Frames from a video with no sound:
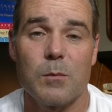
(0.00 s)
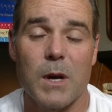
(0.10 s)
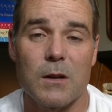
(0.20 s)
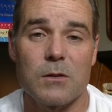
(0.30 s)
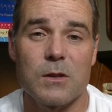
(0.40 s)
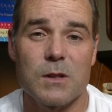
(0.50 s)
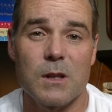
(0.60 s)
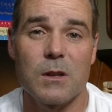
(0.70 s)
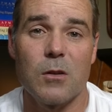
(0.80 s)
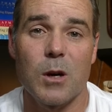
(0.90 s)
Patrick's
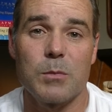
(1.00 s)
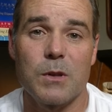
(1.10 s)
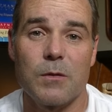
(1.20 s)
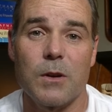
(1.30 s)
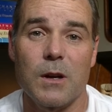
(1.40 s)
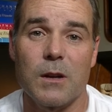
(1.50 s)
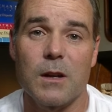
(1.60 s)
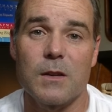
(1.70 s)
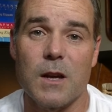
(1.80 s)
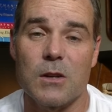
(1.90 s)
going to go up to the front,
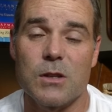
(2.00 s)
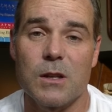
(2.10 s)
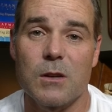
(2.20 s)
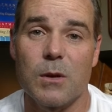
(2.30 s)
and he's actually going